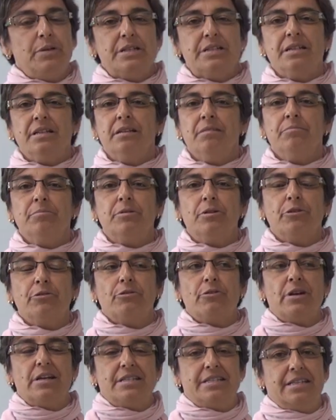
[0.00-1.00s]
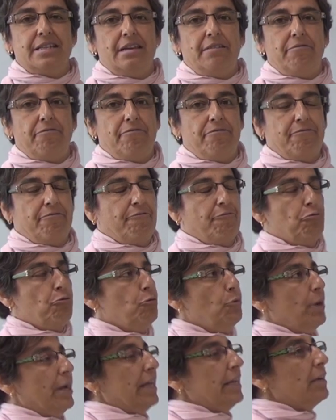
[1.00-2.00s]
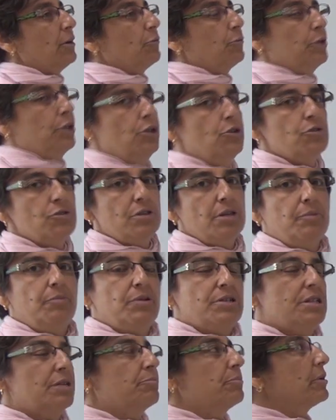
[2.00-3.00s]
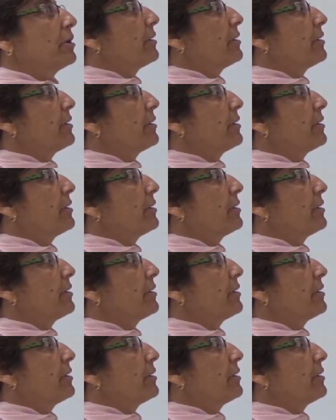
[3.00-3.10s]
present progressive. When are we using the present